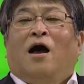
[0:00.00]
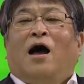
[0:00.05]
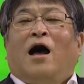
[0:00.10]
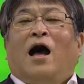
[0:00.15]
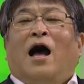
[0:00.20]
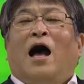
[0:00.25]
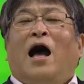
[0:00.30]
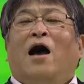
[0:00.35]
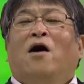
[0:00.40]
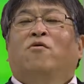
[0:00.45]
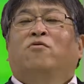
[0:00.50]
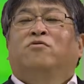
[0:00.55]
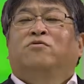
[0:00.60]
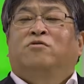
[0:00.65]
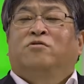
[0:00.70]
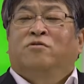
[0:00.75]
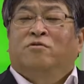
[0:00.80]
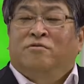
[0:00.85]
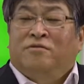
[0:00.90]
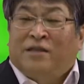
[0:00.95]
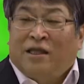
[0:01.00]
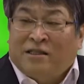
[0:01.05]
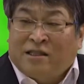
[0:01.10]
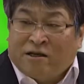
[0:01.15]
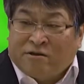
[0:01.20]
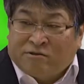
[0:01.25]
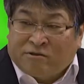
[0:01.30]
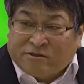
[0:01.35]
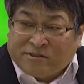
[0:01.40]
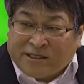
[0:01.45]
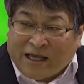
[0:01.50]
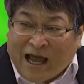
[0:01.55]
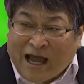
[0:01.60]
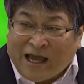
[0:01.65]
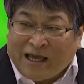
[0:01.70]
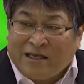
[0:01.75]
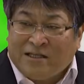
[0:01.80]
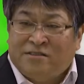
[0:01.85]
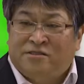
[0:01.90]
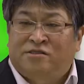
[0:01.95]
how to detect
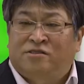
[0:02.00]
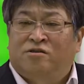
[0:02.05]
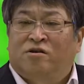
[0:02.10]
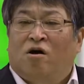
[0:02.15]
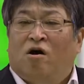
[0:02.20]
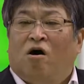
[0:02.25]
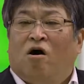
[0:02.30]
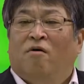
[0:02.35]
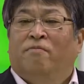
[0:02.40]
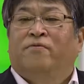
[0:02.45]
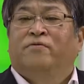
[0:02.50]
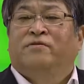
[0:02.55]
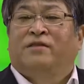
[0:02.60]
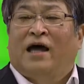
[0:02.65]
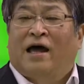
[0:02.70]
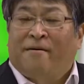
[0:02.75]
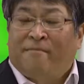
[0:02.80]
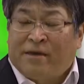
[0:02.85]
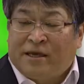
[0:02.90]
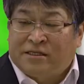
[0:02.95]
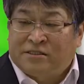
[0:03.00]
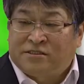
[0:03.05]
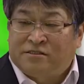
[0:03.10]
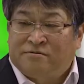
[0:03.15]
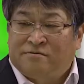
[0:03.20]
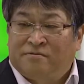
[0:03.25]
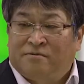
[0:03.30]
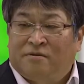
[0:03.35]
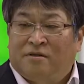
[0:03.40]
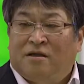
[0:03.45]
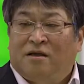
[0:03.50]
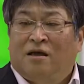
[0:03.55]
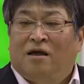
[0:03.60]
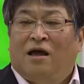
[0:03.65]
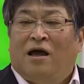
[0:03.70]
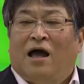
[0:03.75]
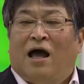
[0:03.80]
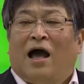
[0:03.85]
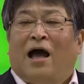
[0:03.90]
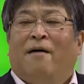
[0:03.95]
signs of damage,
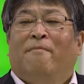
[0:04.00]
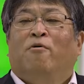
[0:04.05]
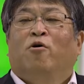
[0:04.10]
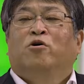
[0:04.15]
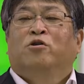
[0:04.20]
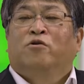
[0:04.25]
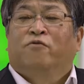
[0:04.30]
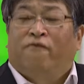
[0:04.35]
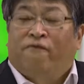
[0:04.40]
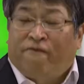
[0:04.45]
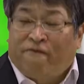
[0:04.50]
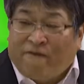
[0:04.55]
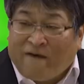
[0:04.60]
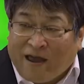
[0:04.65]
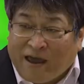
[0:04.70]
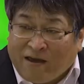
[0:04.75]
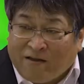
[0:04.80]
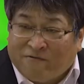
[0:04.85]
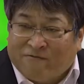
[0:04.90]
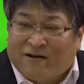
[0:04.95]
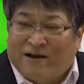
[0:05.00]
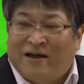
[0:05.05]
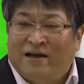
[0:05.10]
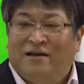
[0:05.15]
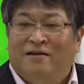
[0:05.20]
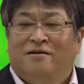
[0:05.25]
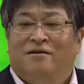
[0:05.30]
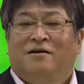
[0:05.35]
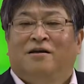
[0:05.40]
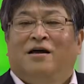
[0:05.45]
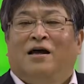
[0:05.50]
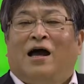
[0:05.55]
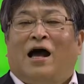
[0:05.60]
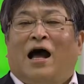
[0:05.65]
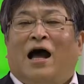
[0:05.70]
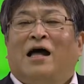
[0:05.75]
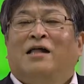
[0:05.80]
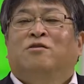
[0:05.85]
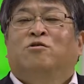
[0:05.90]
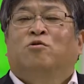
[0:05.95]
avoid failure,
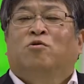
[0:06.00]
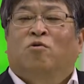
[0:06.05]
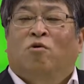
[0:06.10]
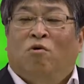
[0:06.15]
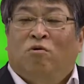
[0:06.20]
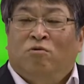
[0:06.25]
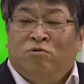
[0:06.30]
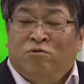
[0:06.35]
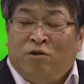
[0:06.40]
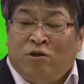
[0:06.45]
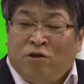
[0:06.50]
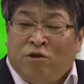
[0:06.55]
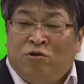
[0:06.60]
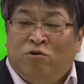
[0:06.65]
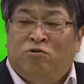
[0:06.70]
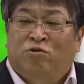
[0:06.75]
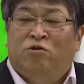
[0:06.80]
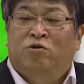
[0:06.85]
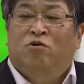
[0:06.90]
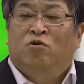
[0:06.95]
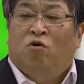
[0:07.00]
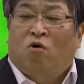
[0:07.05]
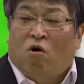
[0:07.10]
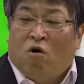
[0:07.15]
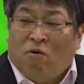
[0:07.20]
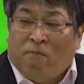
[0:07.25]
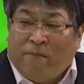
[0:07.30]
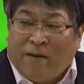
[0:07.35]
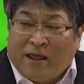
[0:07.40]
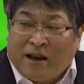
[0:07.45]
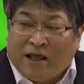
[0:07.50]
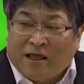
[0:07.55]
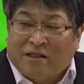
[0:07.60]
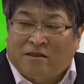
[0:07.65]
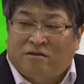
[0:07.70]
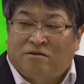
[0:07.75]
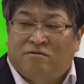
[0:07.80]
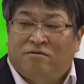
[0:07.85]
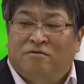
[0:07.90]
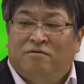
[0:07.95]
and continue to
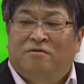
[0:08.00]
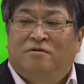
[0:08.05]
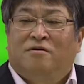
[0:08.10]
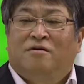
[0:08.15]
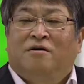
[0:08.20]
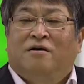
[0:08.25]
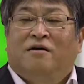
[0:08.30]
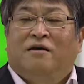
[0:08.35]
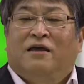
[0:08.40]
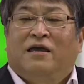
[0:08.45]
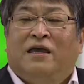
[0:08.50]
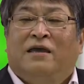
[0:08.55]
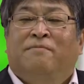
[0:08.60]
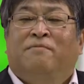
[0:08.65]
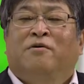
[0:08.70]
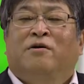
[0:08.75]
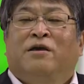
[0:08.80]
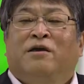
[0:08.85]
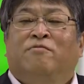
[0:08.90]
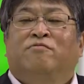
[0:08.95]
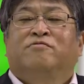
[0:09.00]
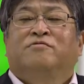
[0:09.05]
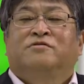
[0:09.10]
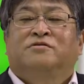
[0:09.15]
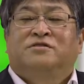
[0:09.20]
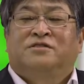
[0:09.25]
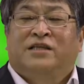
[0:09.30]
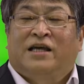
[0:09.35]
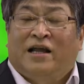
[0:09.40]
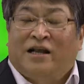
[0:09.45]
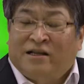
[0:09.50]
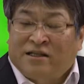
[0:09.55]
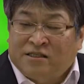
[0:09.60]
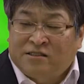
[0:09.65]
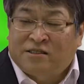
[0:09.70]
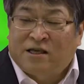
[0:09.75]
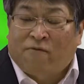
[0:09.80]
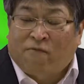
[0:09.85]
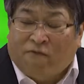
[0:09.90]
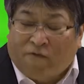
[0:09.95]
operate even if there
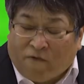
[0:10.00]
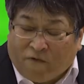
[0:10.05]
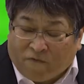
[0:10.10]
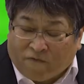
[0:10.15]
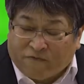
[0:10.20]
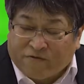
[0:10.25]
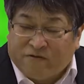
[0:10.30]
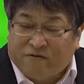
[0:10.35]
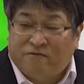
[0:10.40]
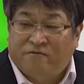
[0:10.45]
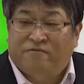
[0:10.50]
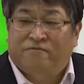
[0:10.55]
is a fault.